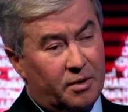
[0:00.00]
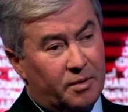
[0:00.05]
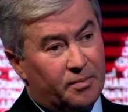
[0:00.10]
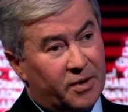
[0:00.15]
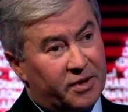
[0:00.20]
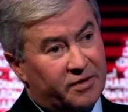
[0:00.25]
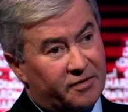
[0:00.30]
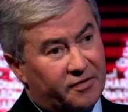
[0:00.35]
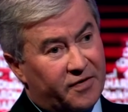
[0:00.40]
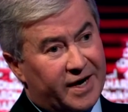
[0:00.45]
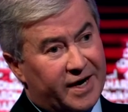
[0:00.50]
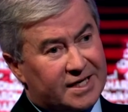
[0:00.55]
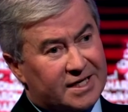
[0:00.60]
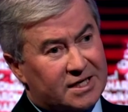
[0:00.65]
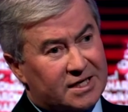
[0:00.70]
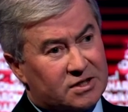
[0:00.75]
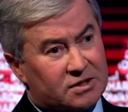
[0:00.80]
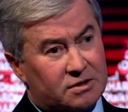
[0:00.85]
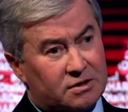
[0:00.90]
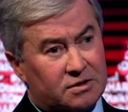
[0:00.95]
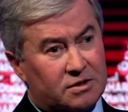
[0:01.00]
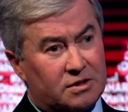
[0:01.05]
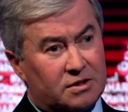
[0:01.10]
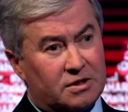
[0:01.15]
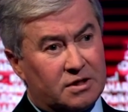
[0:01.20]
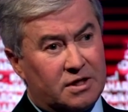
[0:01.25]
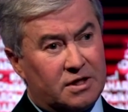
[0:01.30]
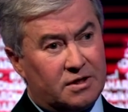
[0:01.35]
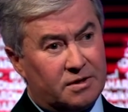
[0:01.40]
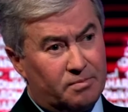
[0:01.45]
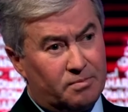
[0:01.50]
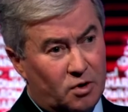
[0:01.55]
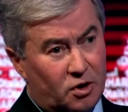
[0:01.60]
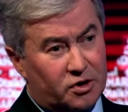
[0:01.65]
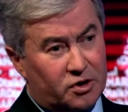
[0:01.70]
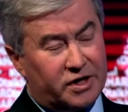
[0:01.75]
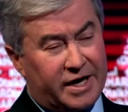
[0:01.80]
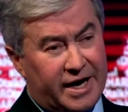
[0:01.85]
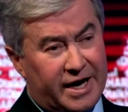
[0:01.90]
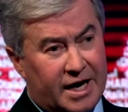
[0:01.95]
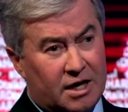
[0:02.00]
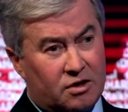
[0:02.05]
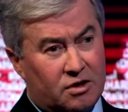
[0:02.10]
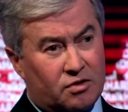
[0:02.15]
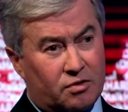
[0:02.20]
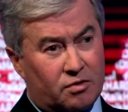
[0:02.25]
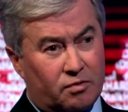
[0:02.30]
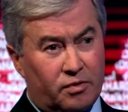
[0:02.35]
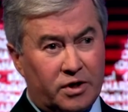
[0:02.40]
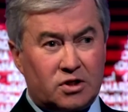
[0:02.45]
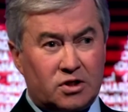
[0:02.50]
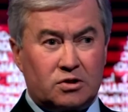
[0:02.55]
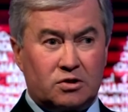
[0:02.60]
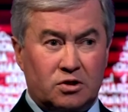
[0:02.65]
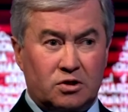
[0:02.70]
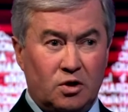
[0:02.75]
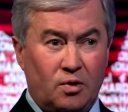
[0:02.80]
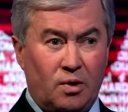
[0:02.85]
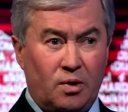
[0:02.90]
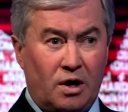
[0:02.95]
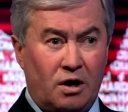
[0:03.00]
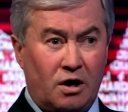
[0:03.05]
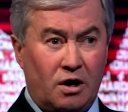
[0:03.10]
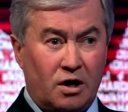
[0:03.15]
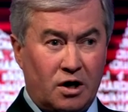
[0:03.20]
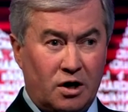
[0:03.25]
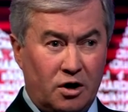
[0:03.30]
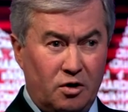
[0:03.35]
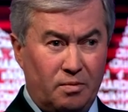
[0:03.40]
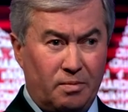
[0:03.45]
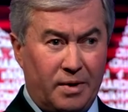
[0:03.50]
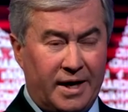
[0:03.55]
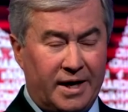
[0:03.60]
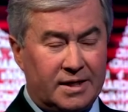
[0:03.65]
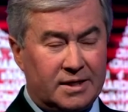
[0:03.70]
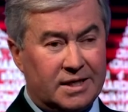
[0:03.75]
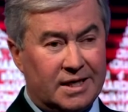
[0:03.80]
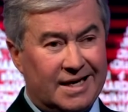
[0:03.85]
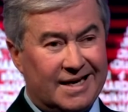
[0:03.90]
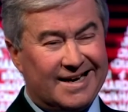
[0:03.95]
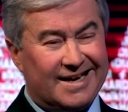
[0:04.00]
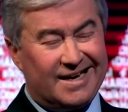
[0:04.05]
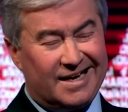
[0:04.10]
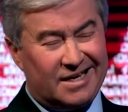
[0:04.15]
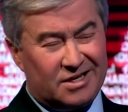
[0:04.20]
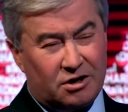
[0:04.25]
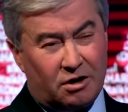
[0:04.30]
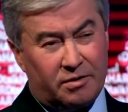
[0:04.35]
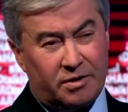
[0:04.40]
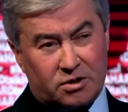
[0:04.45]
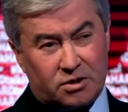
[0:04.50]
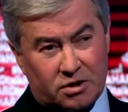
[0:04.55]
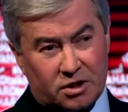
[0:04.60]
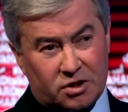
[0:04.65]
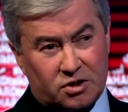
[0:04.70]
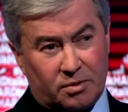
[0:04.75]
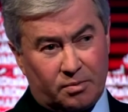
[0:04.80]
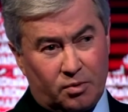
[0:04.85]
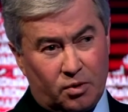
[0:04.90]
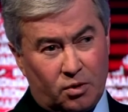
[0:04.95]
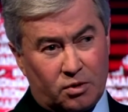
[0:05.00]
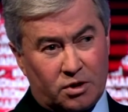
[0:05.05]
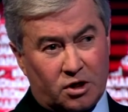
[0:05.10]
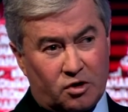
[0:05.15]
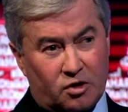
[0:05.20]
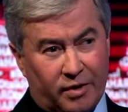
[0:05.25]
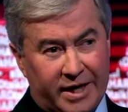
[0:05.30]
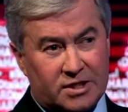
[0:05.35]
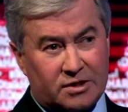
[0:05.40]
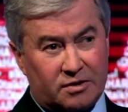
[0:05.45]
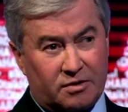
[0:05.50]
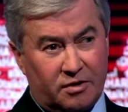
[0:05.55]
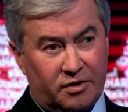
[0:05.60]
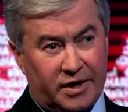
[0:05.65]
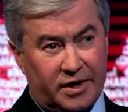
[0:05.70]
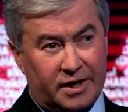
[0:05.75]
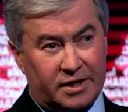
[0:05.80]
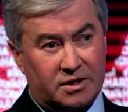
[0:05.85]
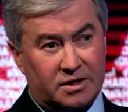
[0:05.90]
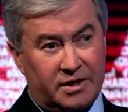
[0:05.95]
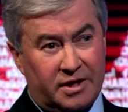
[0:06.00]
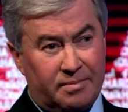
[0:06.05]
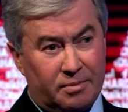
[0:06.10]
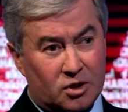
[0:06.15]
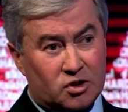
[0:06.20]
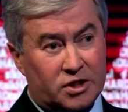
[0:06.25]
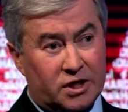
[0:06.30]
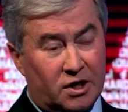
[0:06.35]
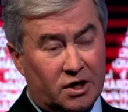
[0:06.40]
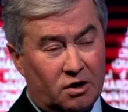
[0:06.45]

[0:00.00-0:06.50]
But the fact is that in the modern age, the risk to our homeland and our interests abroad are greater than that, and they must